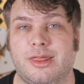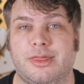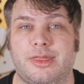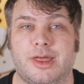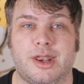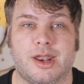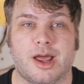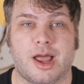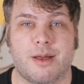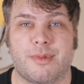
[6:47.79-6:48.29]

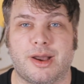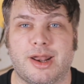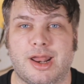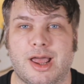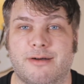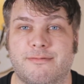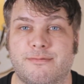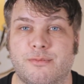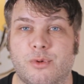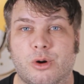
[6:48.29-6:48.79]
then I might
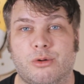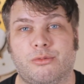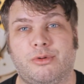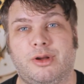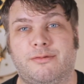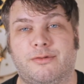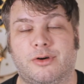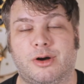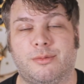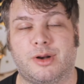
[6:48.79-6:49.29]
have more
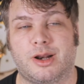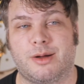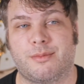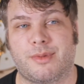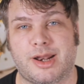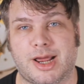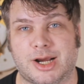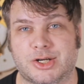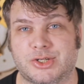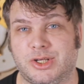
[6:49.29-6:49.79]
reverb and I
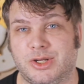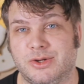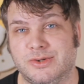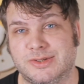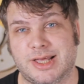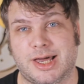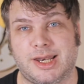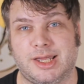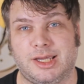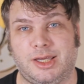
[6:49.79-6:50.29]
might actually
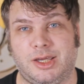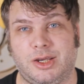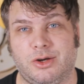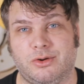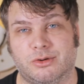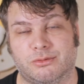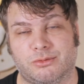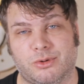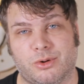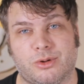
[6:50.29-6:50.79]
use that
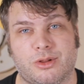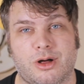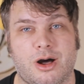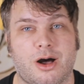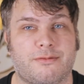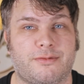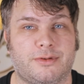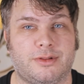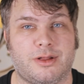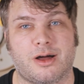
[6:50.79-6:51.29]
EQ to roll
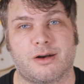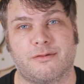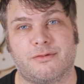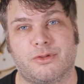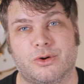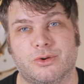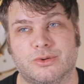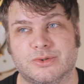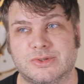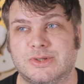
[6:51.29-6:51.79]
off a lot of
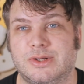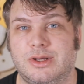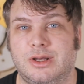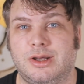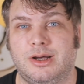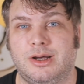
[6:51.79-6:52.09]
those